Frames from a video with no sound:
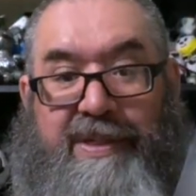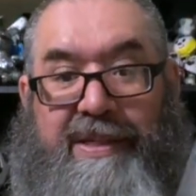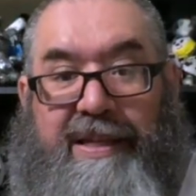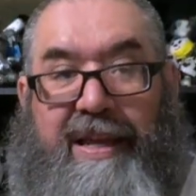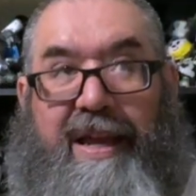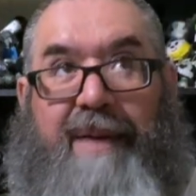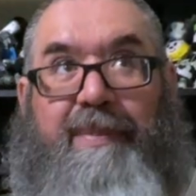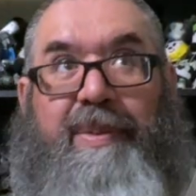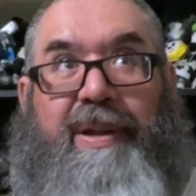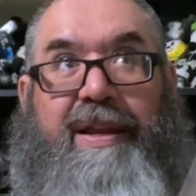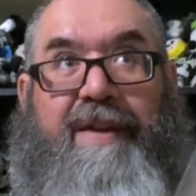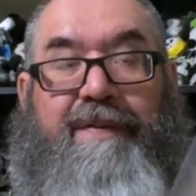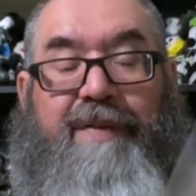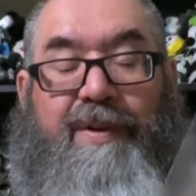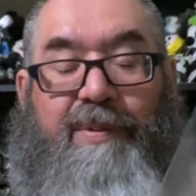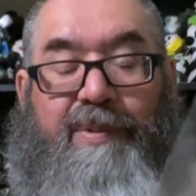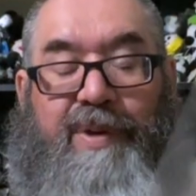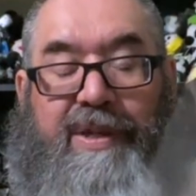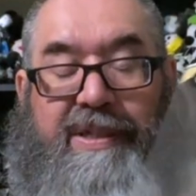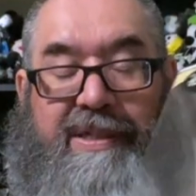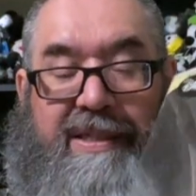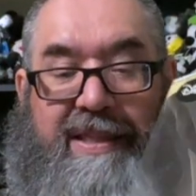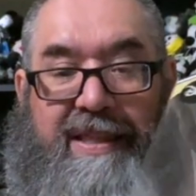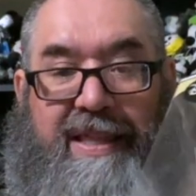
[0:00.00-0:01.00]
I believe it
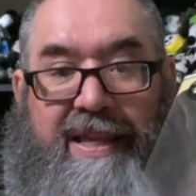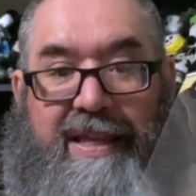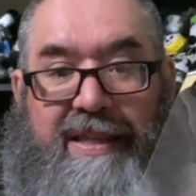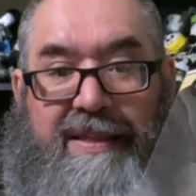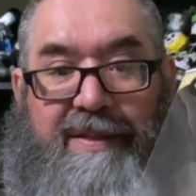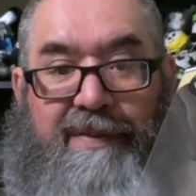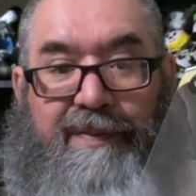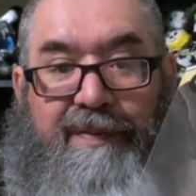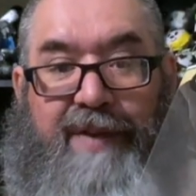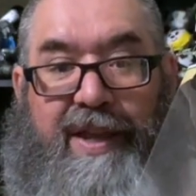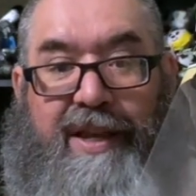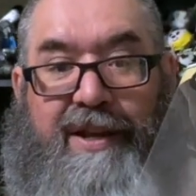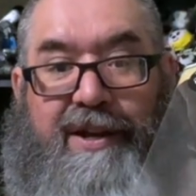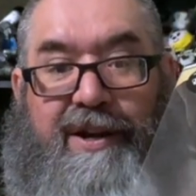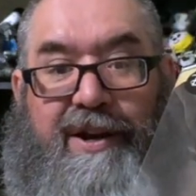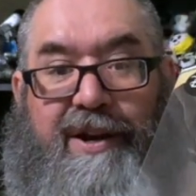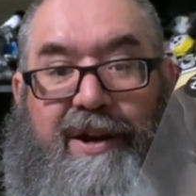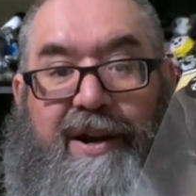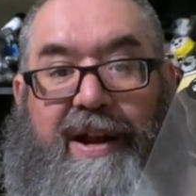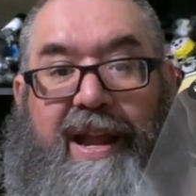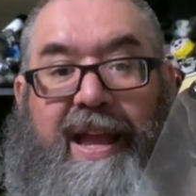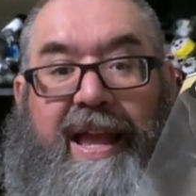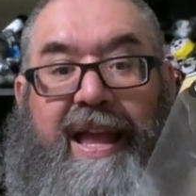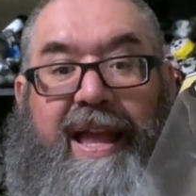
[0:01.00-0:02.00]
was this
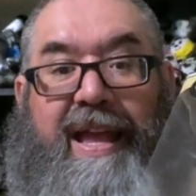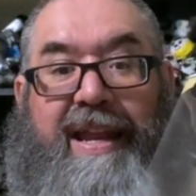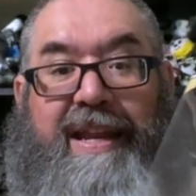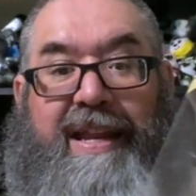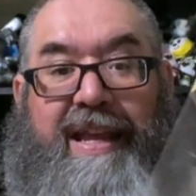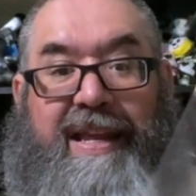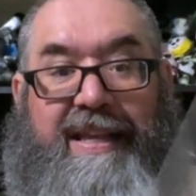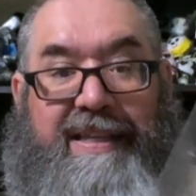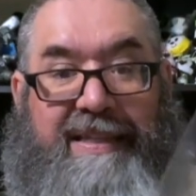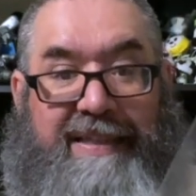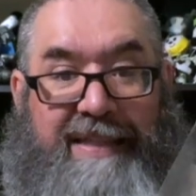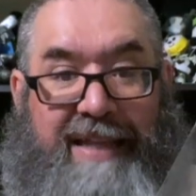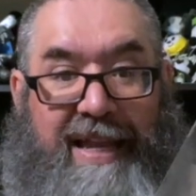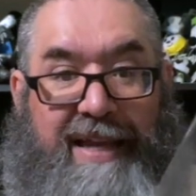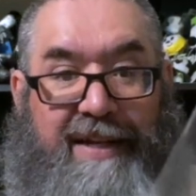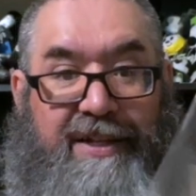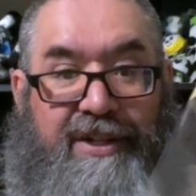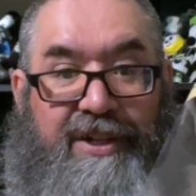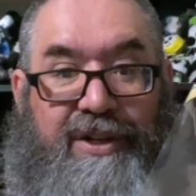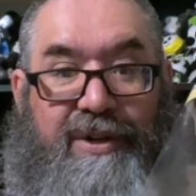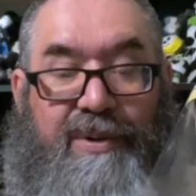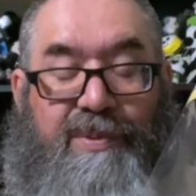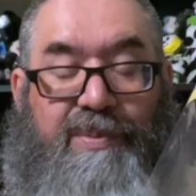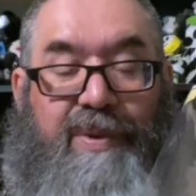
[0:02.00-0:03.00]
figure and a
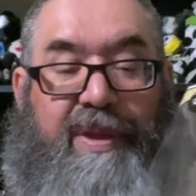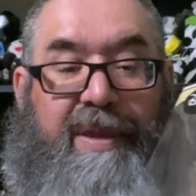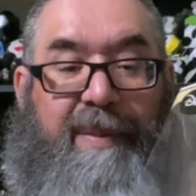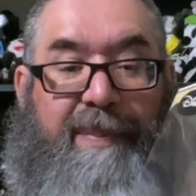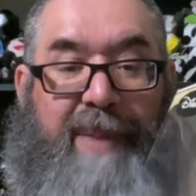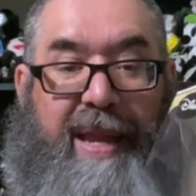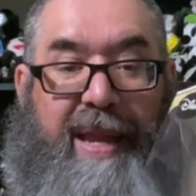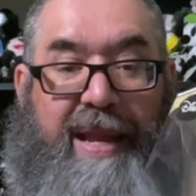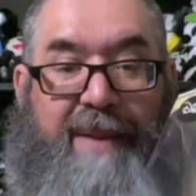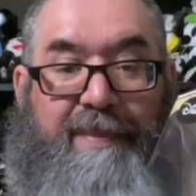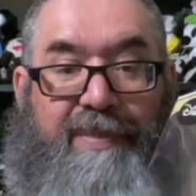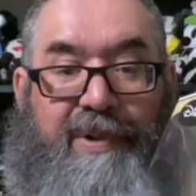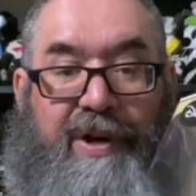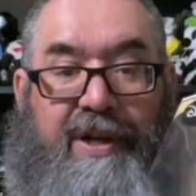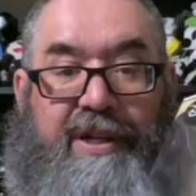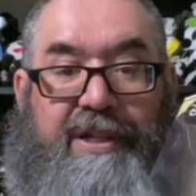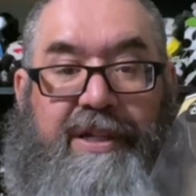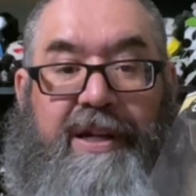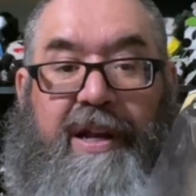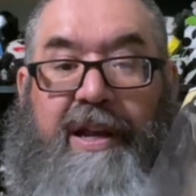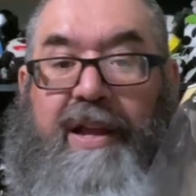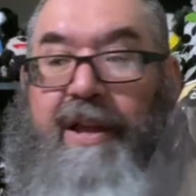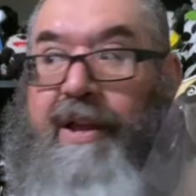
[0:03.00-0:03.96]
statue with a paintbrush,